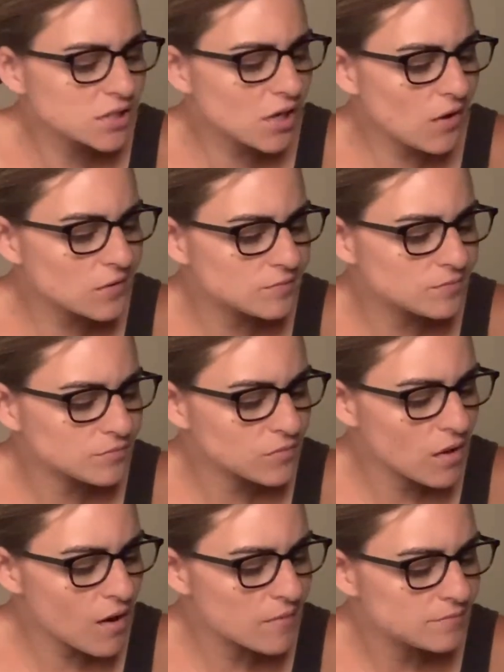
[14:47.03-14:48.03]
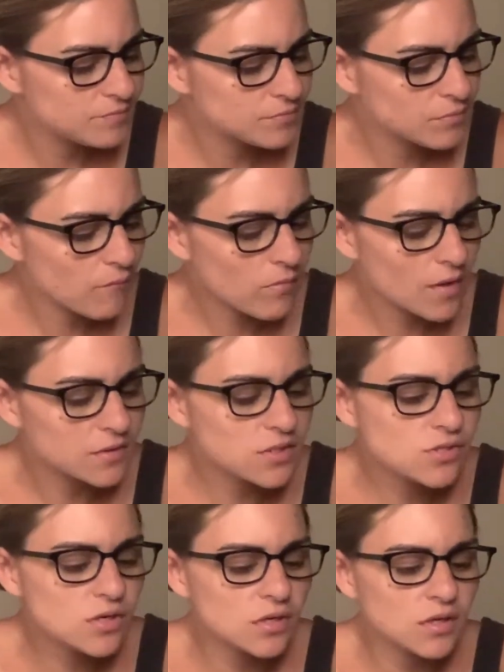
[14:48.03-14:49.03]
no.
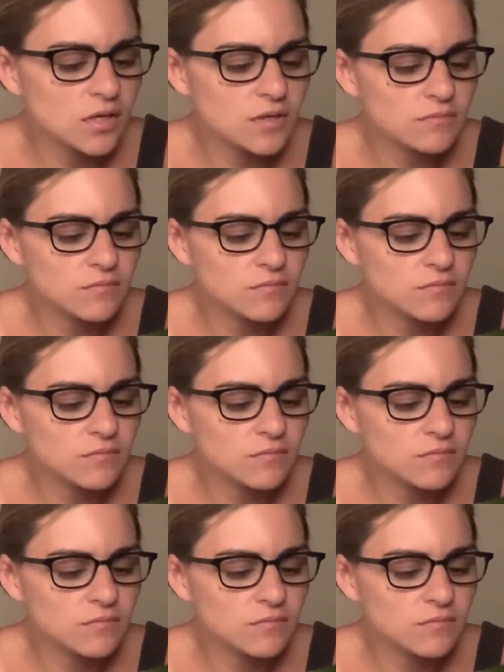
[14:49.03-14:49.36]
These are good.